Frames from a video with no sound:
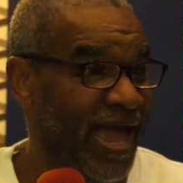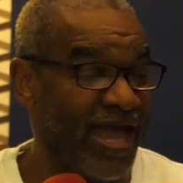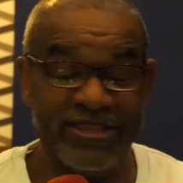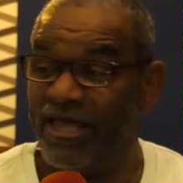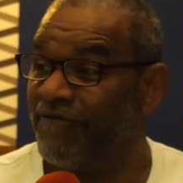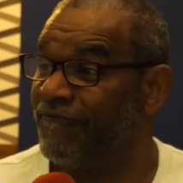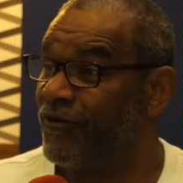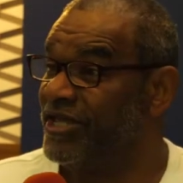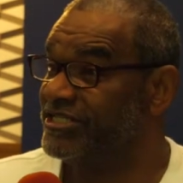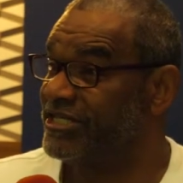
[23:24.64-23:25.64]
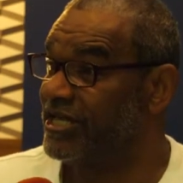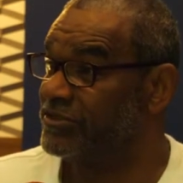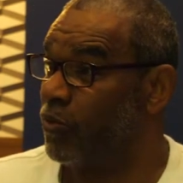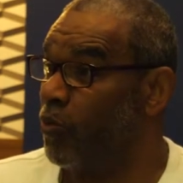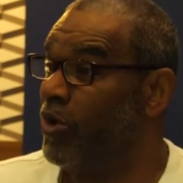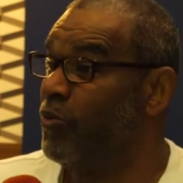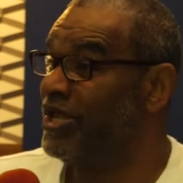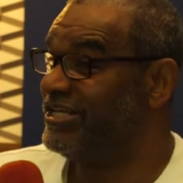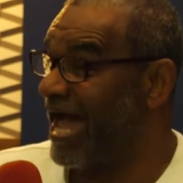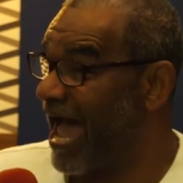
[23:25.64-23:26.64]
And therefore, he says, when
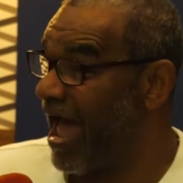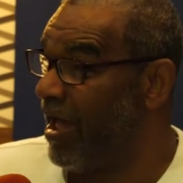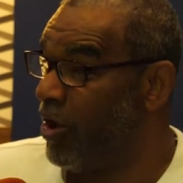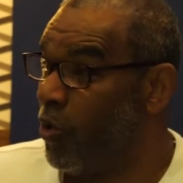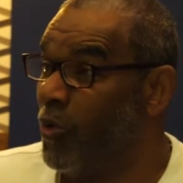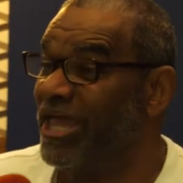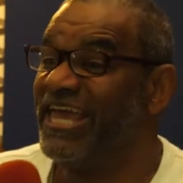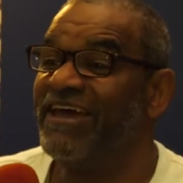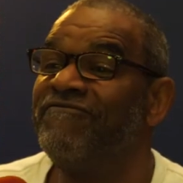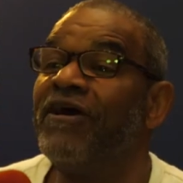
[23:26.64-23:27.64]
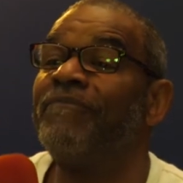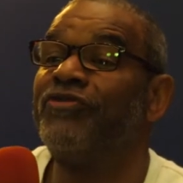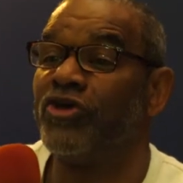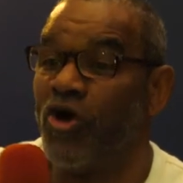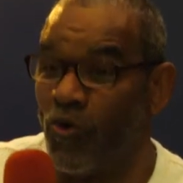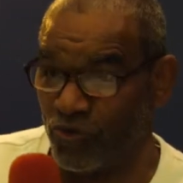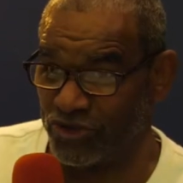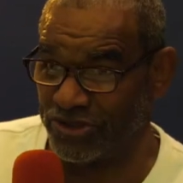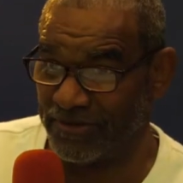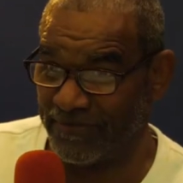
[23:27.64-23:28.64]
we die, we give up the
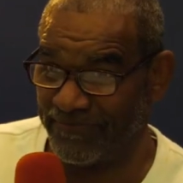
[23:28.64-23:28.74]
ghost.